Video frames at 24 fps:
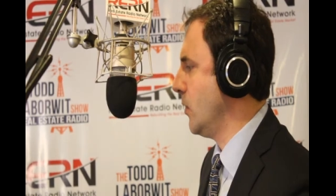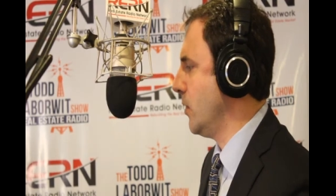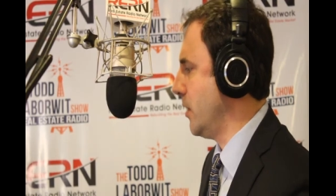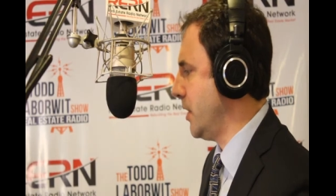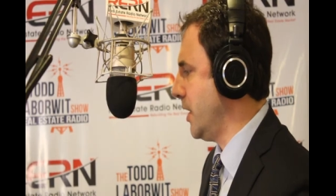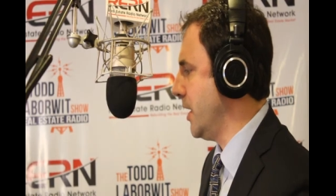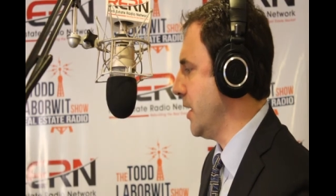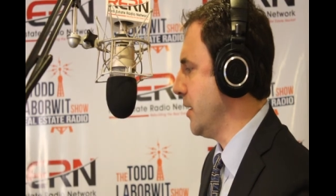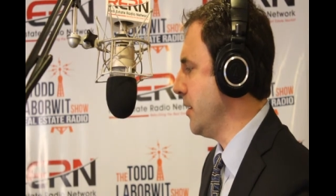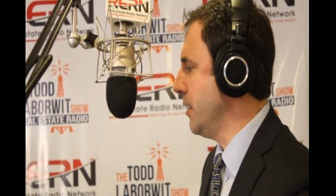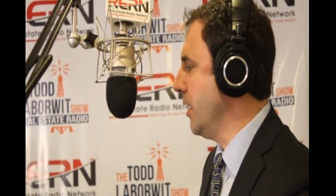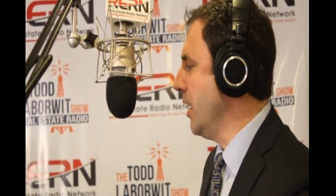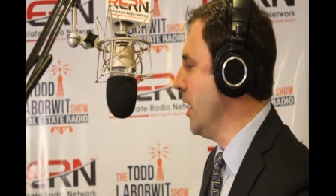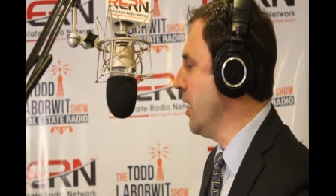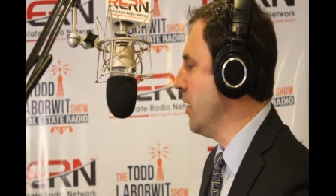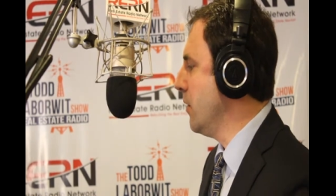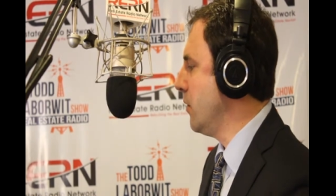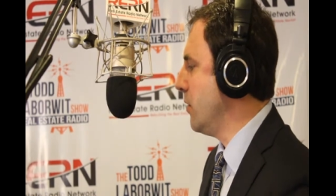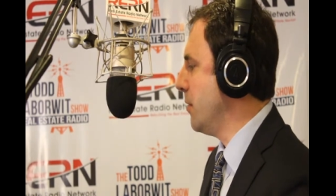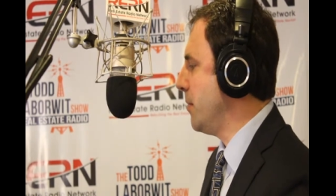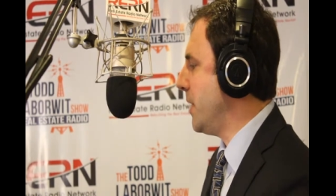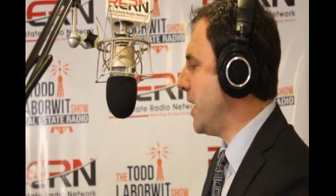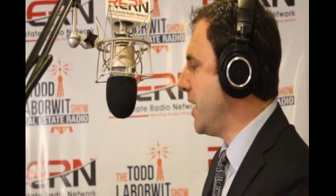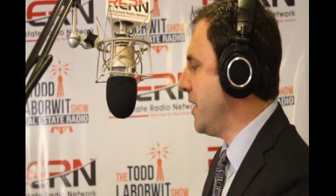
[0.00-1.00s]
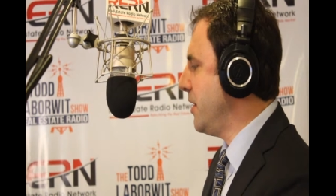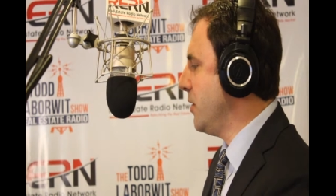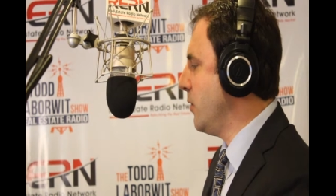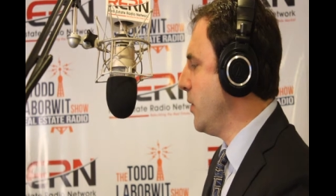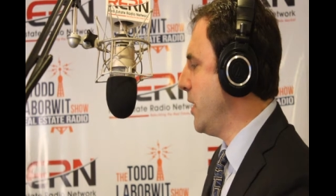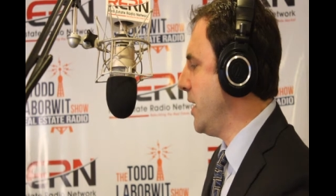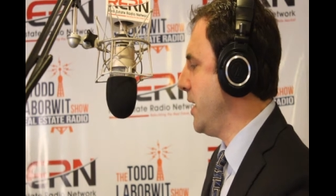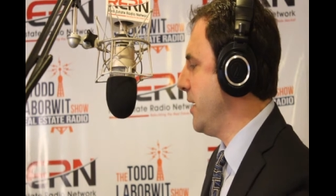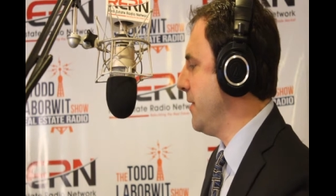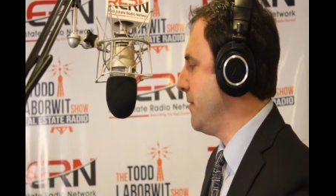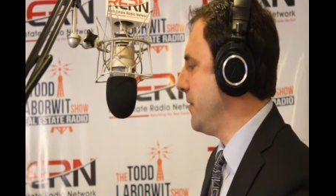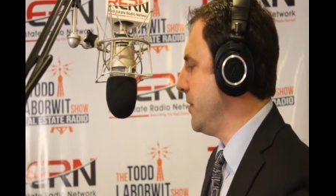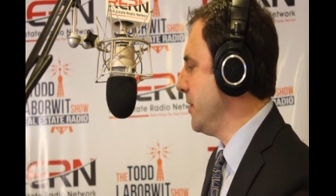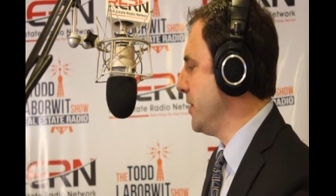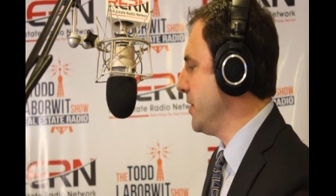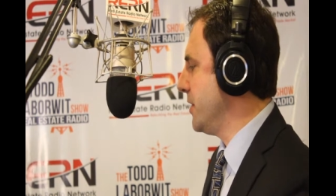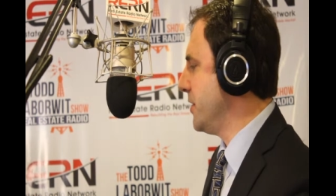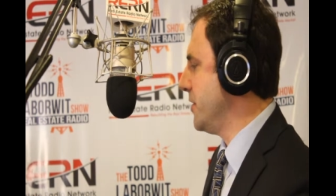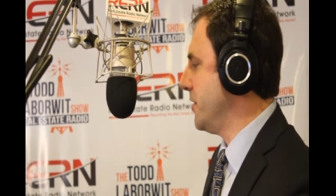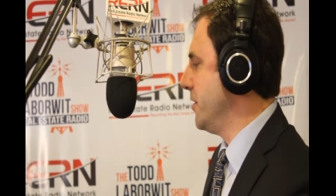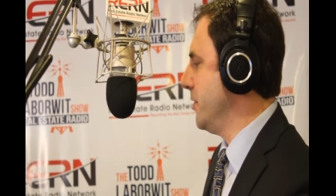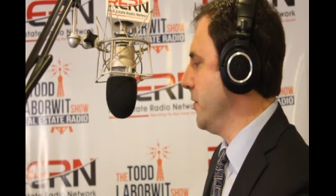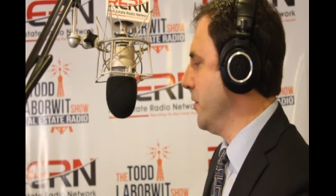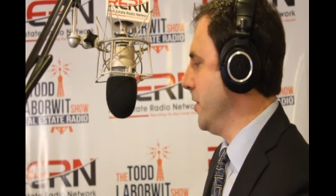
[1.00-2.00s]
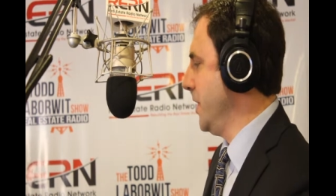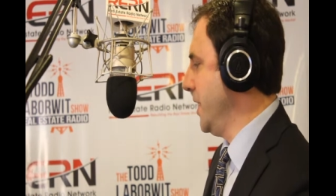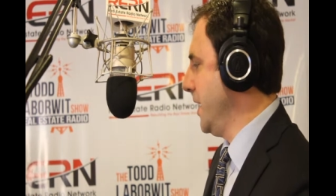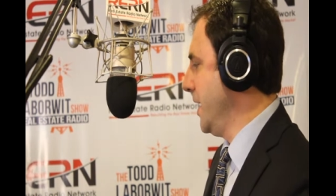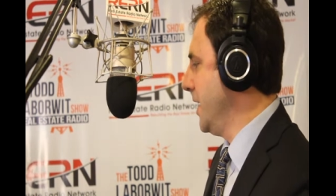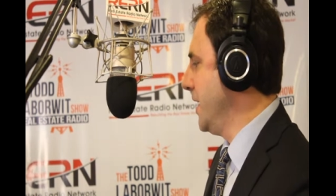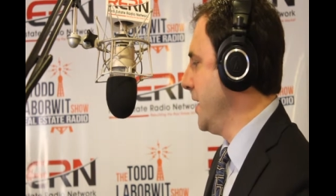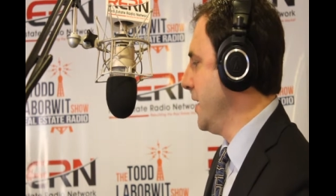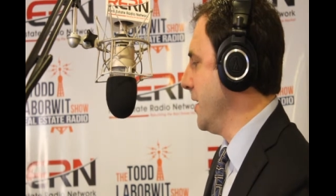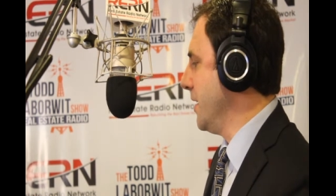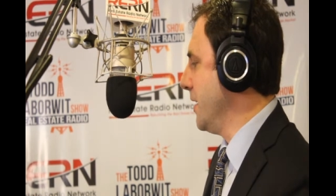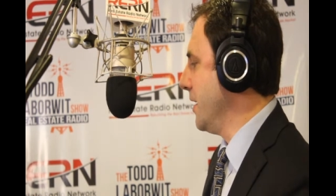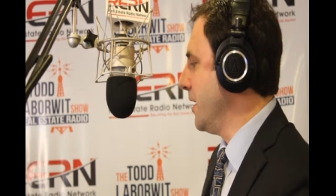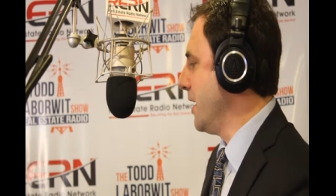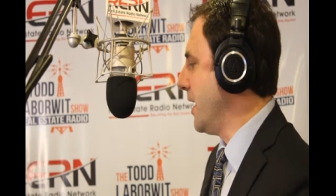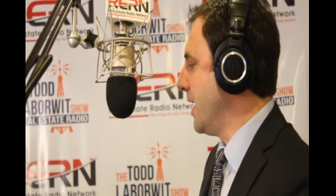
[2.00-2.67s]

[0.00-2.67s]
Okay. Well, by the way, if you're just tuning in,